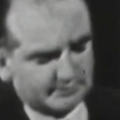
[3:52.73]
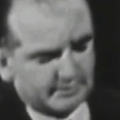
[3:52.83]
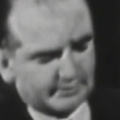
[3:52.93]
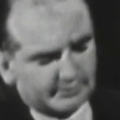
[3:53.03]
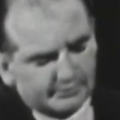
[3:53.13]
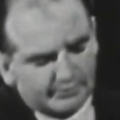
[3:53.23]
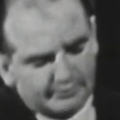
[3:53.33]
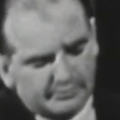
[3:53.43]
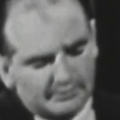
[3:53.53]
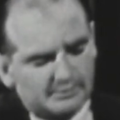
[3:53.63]

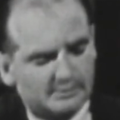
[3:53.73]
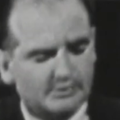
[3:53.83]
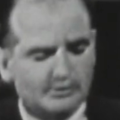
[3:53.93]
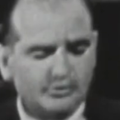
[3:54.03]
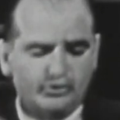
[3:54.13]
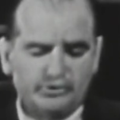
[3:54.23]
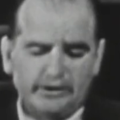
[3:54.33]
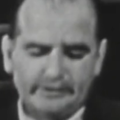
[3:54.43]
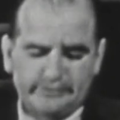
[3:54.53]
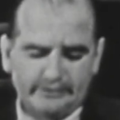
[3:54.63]
Senator
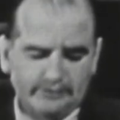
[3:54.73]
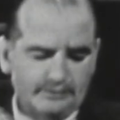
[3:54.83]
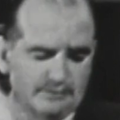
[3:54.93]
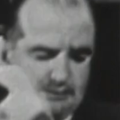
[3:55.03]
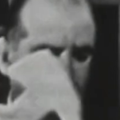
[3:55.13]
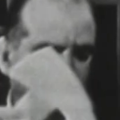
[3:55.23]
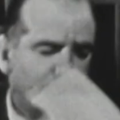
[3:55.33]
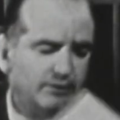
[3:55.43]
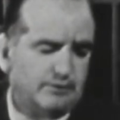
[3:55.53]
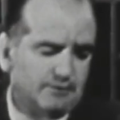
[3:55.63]
Johnson,
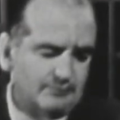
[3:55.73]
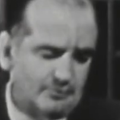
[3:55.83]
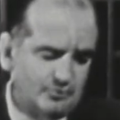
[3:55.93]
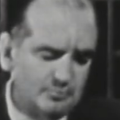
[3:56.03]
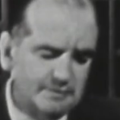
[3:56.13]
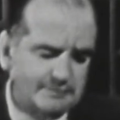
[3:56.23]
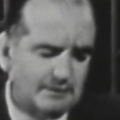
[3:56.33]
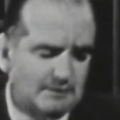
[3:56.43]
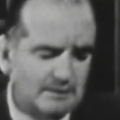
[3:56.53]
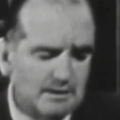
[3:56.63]
for whom,
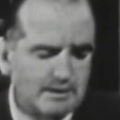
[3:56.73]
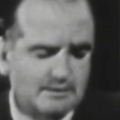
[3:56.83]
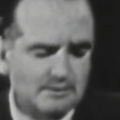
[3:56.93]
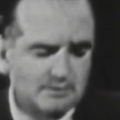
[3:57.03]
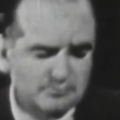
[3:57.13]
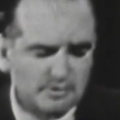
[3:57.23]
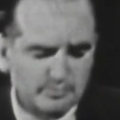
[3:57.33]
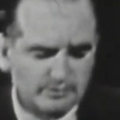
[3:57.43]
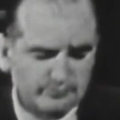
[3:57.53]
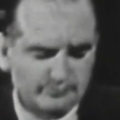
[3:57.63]
incidentally, I had held quite a
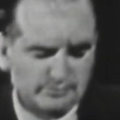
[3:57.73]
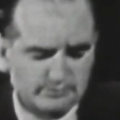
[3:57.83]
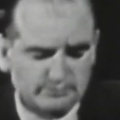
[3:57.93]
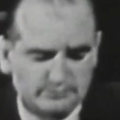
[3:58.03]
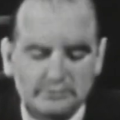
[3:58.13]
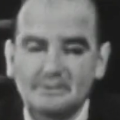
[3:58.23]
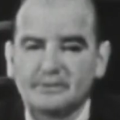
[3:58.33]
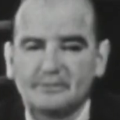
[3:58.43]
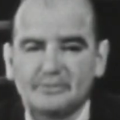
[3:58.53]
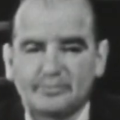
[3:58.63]
bit of
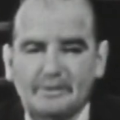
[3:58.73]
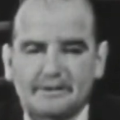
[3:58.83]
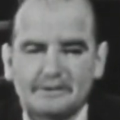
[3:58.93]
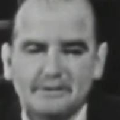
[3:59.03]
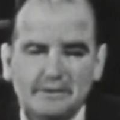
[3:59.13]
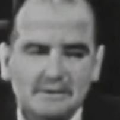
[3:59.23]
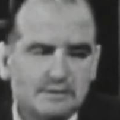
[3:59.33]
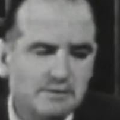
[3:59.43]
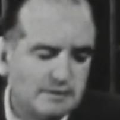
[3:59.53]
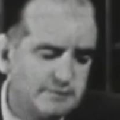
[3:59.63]
respect,
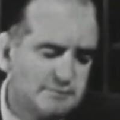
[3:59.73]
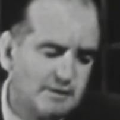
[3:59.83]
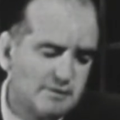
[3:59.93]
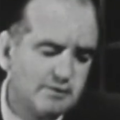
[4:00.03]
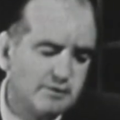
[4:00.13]
that he had said in